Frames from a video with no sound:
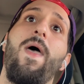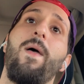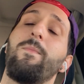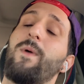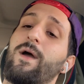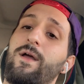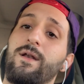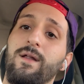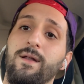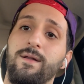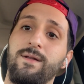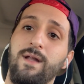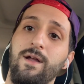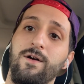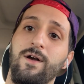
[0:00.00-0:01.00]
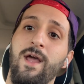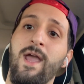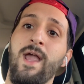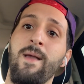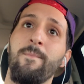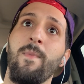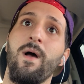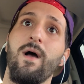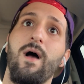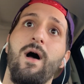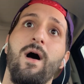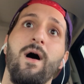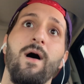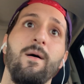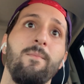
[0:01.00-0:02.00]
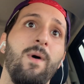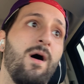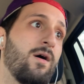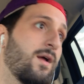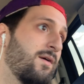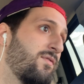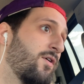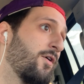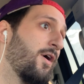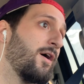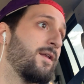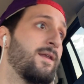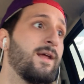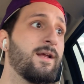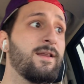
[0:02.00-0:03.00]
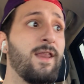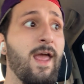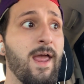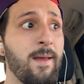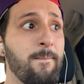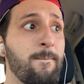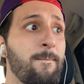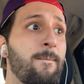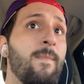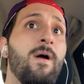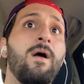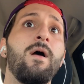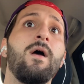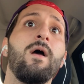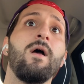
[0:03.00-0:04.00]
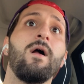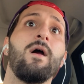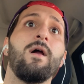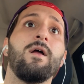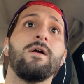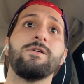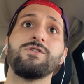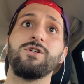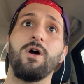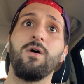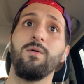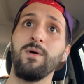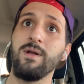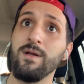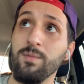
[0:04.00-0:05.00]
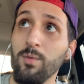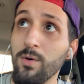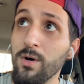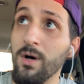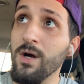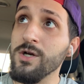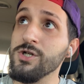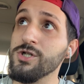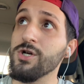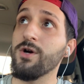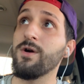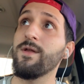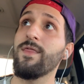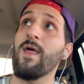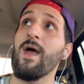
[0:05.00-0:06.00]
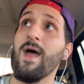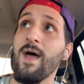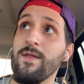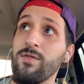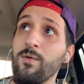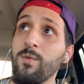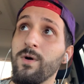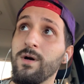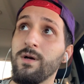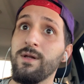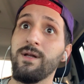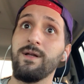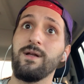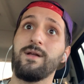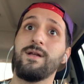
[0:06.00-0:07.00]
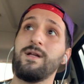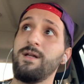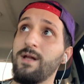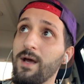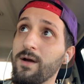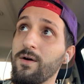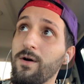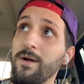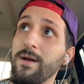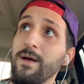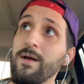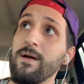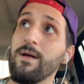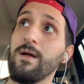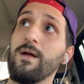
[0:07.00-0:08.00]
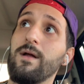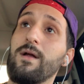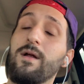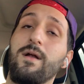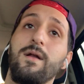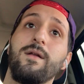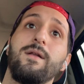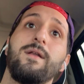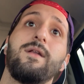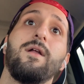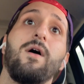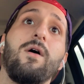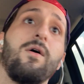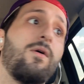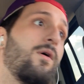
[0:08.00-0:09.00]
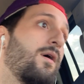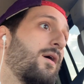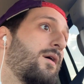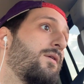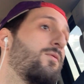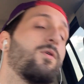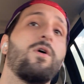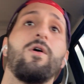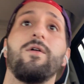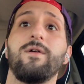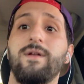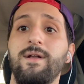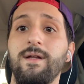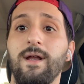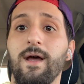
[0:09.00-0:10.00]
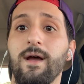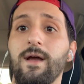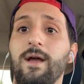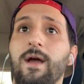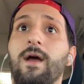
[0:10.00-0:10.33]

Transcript: I'm not going to say her name. I'll give her a nickname. She always wore a shirt that had the words C-Deck on it, so we'll call her C-Deck.